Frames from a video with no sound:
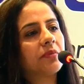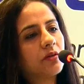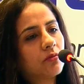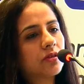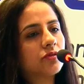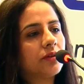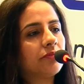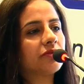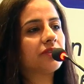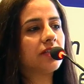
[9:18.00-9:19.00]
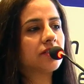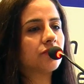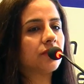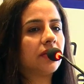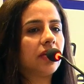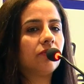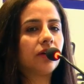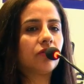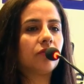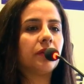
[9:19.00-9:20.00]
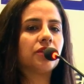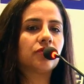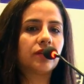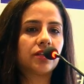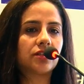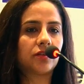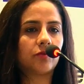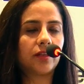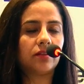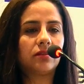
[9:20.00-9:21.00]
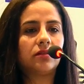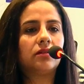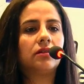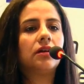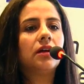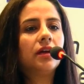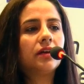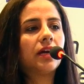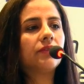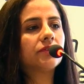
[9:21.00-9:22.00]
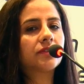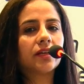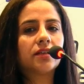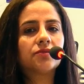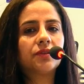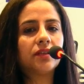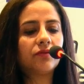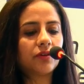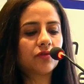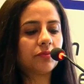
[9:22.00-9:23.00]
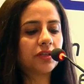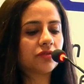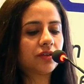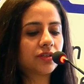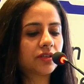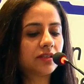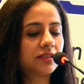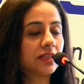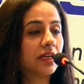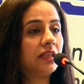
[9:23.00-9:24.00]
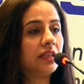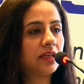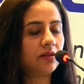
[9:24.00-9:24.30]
but also in procedures with in vitro maturation. When the IVF cycles with in vitro maturation is done, then